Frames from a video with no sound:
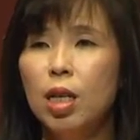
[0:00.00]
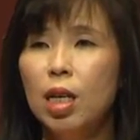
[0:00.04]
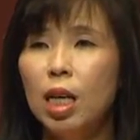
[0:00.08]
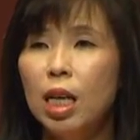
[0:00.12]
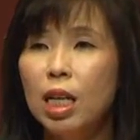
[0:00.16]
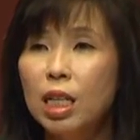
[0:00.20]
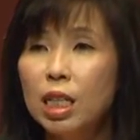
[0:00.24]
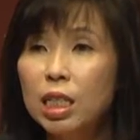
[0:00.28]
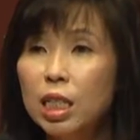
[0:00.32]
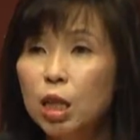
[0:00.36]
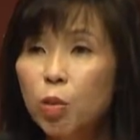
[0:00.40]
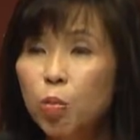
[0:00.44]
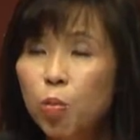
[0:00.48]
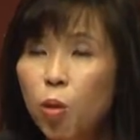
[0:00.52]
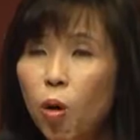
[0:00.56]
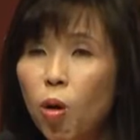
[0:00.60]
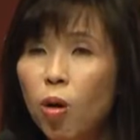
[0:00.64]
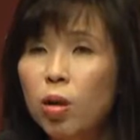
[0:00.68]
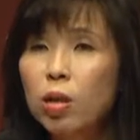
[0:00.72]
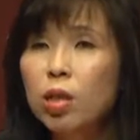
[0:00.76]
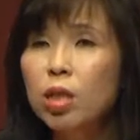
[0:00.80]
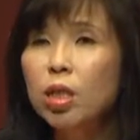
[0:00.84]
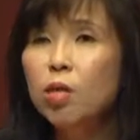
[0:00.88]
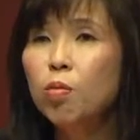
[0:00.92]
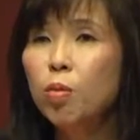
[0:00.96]
It is
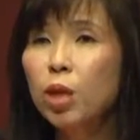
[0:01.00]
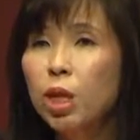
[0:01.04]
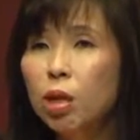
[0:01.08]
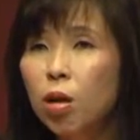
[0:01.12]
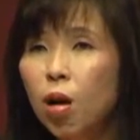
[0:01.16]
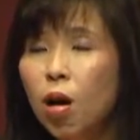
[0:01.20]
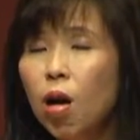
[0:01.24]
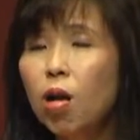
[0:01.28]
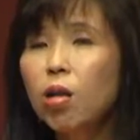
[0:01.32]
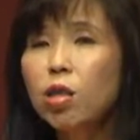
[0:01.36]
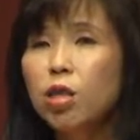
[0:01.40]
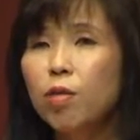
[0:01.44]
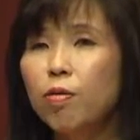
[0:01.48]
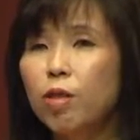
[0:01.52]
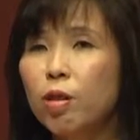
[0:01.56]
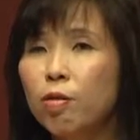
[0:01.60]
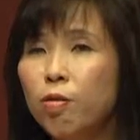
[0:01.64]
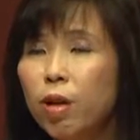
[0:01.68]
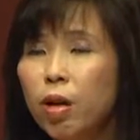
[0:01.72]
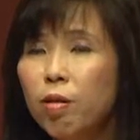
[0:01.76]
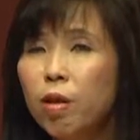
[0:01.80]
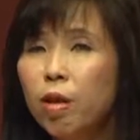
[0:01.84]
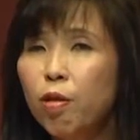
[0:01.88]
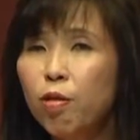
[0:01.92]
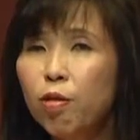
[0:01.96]
important because of the
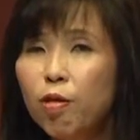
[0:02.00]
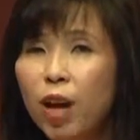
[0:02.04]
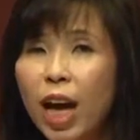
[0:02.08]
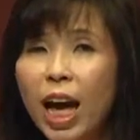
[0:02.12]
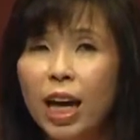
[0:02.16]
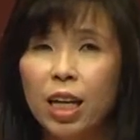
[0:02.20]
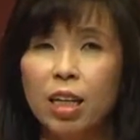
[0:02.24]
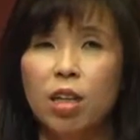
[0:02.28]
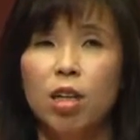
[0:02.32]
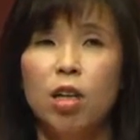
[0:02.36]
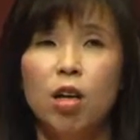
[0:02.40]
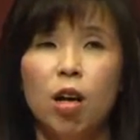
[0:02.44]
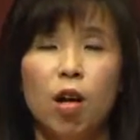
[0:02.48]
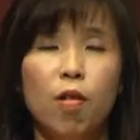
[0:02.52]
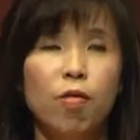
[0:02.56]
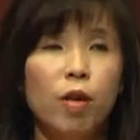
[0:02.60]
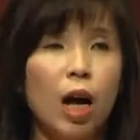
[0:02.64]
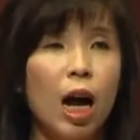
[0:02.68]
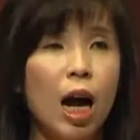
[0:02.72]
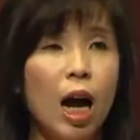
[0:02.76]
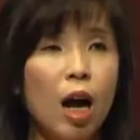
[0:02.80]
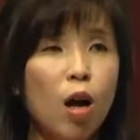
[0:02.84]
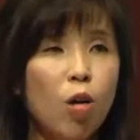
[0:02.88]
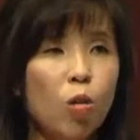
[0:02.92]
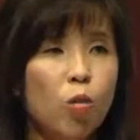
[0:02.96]
very fact of
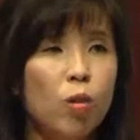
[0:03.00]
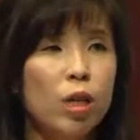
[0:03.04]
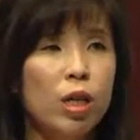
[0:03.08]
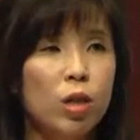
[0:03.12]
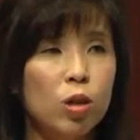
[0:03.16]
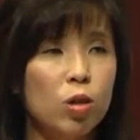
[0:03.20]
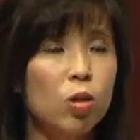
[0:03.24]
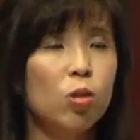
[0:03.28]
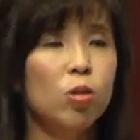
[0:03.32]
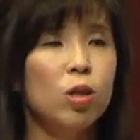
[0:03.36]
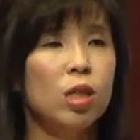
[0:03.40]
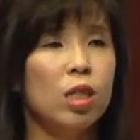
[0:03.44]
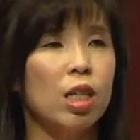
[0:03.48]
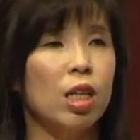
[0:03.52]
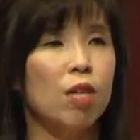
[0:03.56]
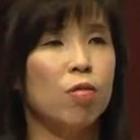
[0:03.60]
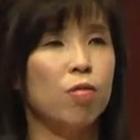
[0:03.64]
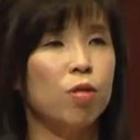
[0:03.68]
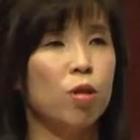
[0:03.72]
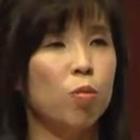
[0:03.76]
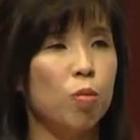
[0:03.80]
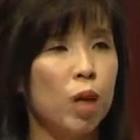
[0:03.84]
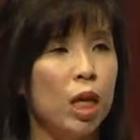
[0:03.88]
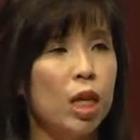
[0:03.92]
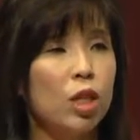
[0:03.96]
how we use
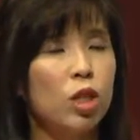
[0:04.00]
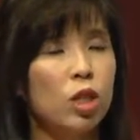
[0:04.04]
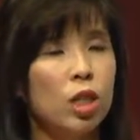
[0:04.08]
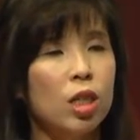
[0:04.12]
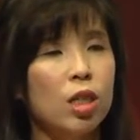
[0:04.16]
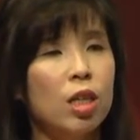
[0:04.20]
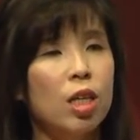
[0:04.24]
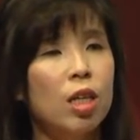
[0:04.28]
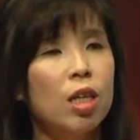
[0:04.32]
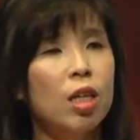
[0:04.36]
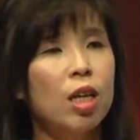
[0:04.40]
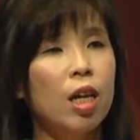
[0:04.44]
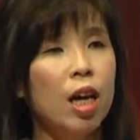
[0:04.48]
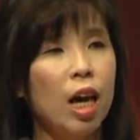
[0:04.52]
information